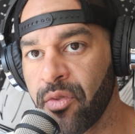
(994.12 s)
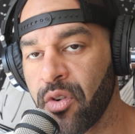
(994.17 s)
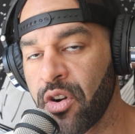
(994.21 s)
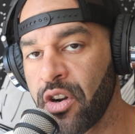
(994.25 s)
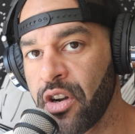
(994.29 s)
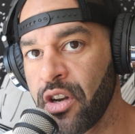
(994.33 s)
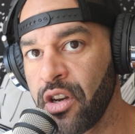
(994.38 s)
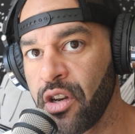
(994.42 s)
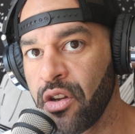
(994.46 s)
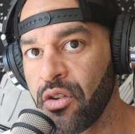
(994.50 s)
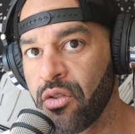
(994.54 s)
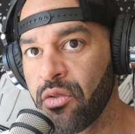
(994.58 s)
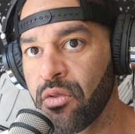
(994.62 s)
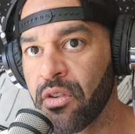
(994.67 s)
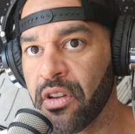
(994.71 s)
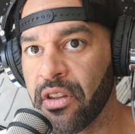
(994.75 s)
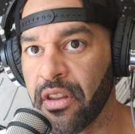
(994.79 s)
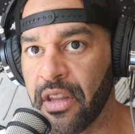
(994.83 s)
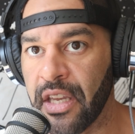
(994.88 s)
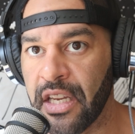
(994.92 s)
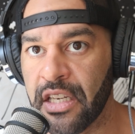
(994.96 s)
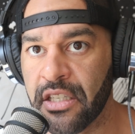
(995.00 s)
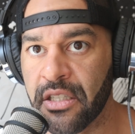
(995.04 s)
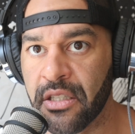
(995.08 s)
for new
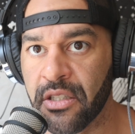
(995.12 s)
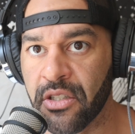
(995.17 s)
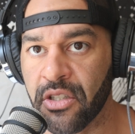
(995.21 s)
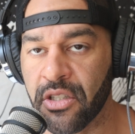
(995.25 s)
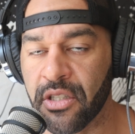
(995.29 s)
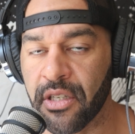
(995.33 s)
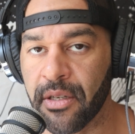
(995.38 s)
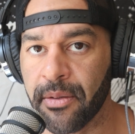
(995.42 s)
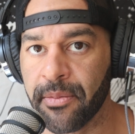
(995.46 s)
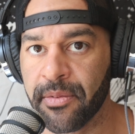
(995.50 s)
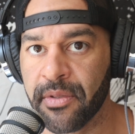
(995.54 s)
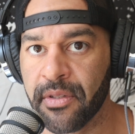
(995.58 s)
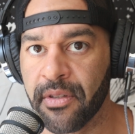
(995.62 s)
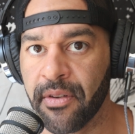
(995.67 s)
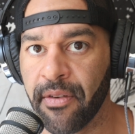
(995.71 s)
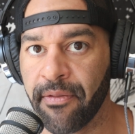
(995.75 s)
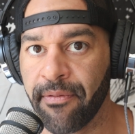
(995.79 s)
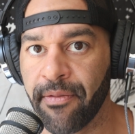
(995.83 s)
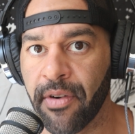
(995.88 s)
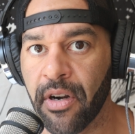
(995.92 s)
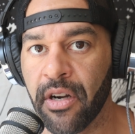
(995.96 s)
relationships,